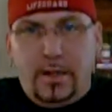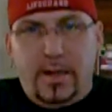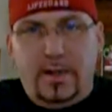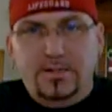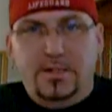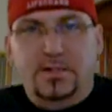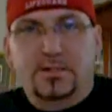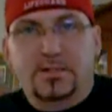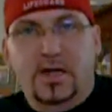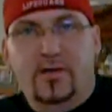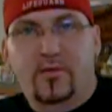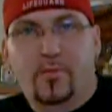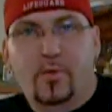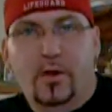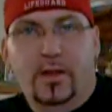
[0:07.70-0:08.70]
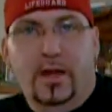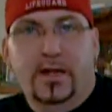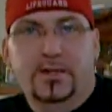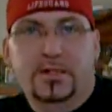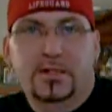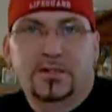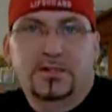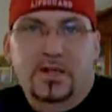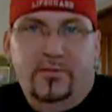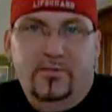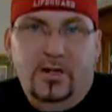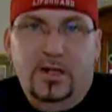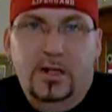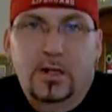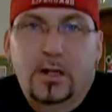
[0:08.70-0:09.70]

guys, this is Davey Boy 1970.